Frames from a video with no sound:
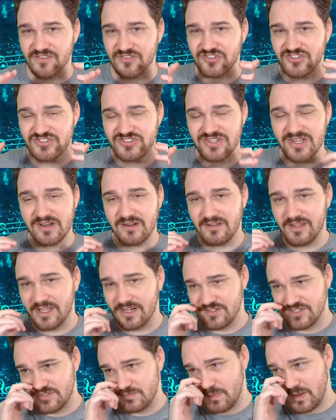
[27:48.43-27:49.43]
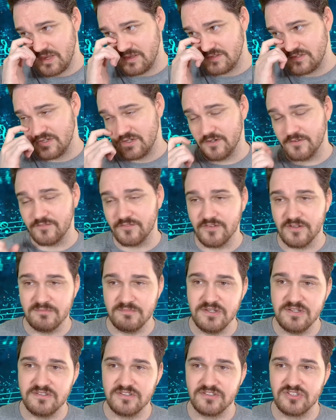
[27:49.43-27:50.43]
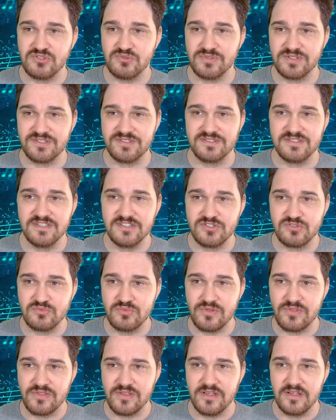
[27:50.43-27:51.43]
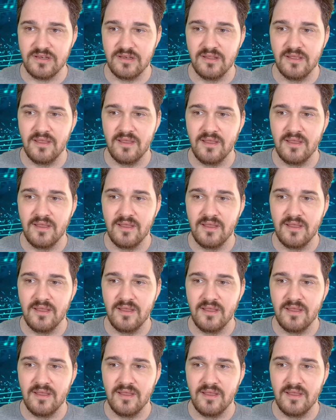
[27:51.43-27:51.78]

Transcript: There's just not a lot of space here for the music to exist within.